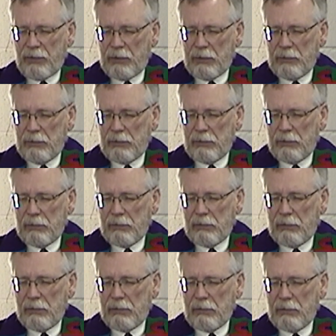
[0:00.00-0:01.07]

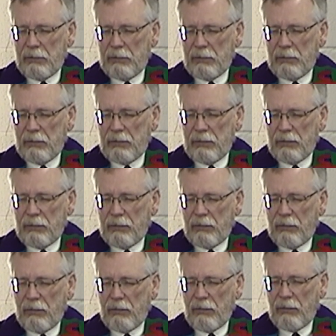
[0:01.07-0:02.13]

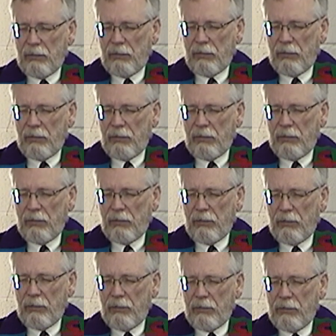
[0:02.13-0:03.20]

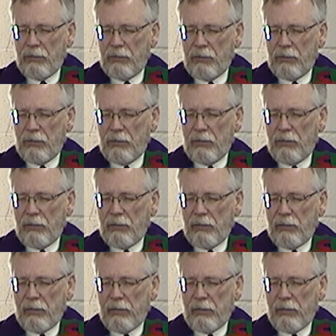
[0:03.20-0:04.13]
(silence)